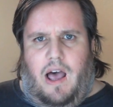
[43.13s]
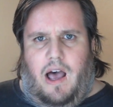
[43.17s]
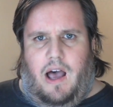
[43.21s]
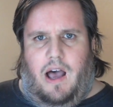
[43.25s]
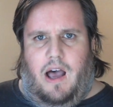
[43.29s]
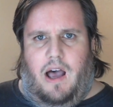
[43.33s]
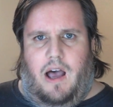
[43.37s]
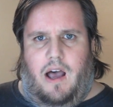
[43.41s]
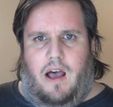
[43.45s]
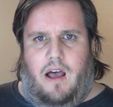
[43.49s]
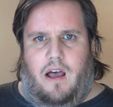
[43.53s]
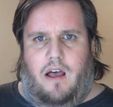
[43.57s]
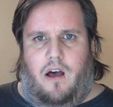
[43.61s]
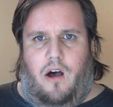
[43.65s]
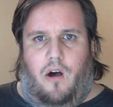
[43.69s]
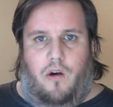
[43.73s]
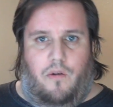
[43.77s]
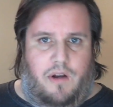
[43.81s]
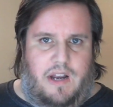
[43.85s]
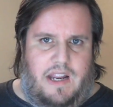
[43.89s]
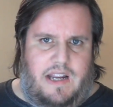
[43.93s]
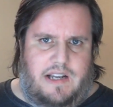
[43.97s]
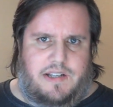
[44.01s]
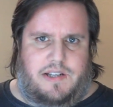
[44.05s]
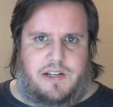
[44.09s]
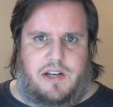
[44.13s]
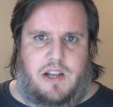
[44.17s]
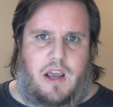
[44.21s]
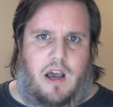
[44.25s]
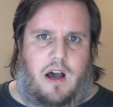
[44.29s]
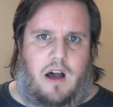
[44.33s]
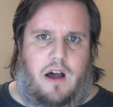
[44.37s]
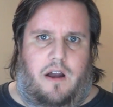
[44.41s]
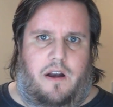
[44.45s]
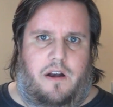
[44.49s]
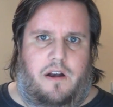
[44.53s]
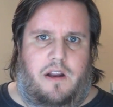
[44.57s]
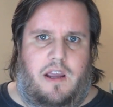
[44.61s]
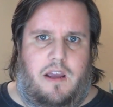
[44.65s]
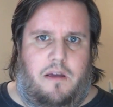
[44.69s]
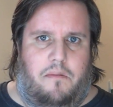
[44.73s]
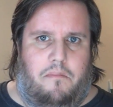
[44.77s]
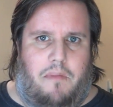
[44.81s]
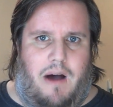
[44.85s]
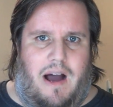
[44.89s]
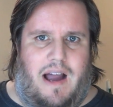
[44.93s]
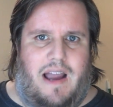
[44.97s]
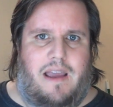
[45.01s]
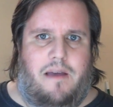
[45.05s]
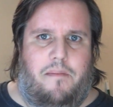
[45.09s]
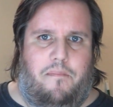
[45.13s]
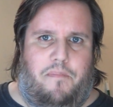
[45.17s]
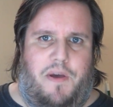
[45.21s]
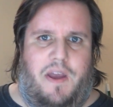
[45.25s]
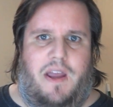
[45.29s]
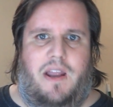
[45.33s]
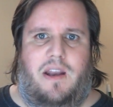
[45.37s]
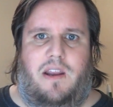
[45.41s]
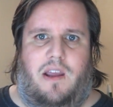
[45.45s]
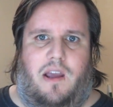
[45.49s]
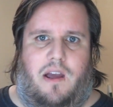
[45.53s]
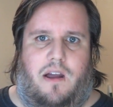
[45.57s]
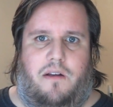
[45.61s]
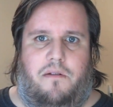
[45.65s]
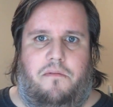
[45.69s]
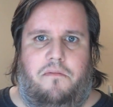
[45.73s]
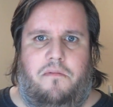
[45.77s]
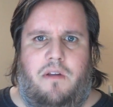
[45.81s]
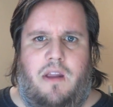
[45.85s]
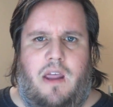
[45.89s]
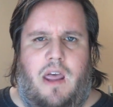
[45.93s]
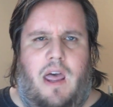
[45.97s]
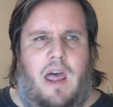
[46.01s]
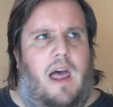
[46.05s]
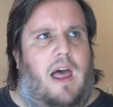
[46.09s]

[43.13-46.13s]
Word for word: Onision, in my opinion,